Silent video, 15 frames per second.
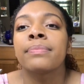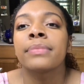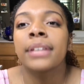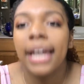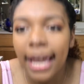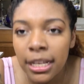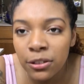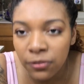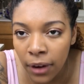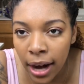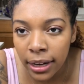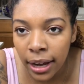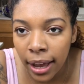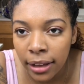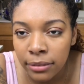it's
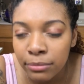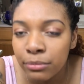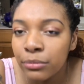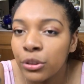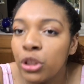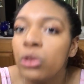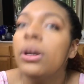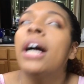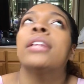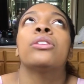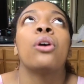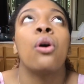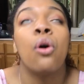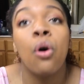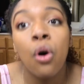Friday. You got
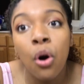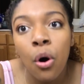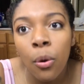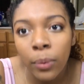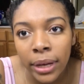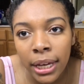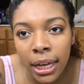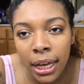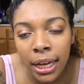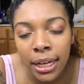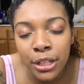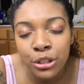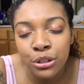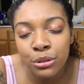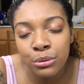the whole
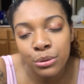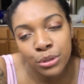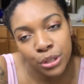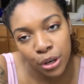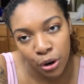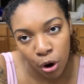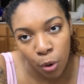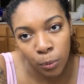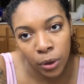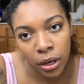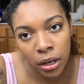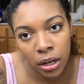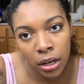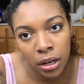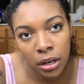weekend to do your
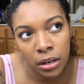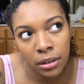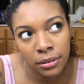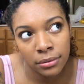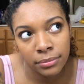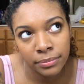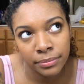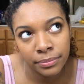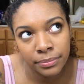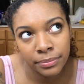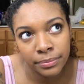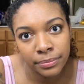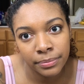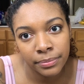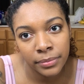homework.
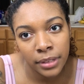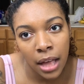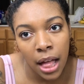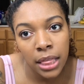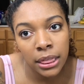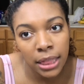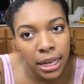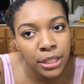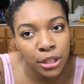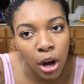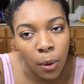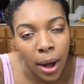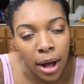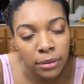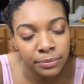Let's go
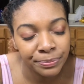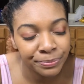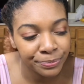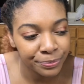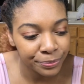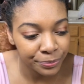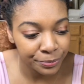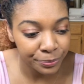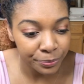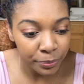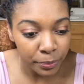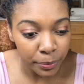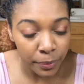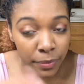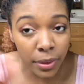out.
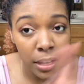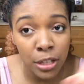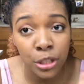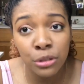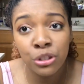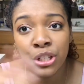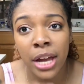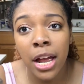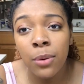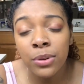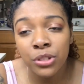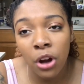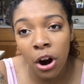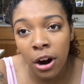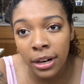So Jay was
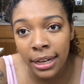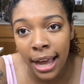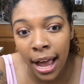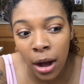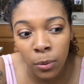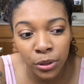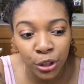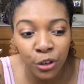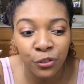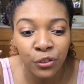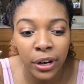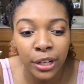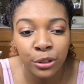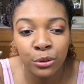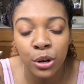already out with her
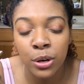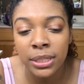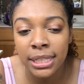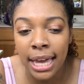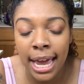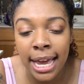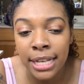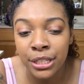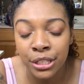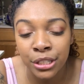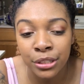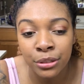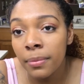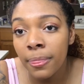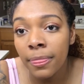friend who goes to
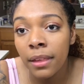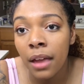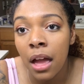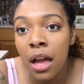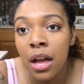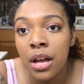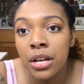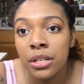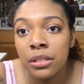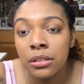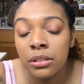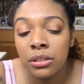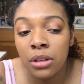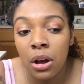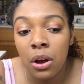ASU.
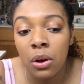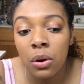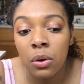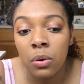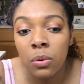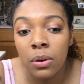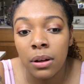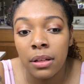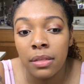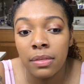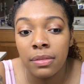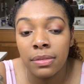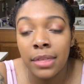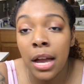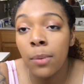So
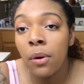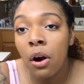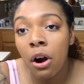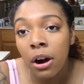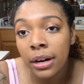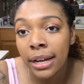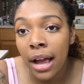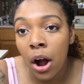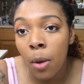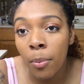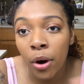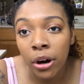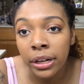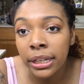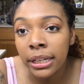they were already out
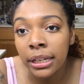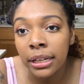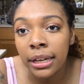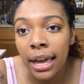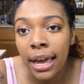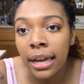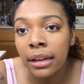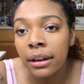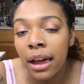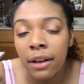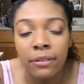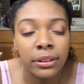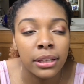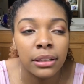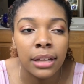partying and
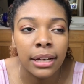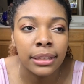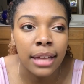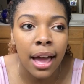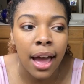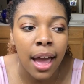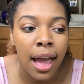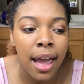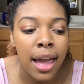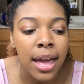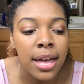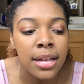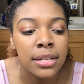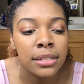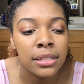everything like that.
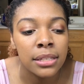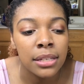And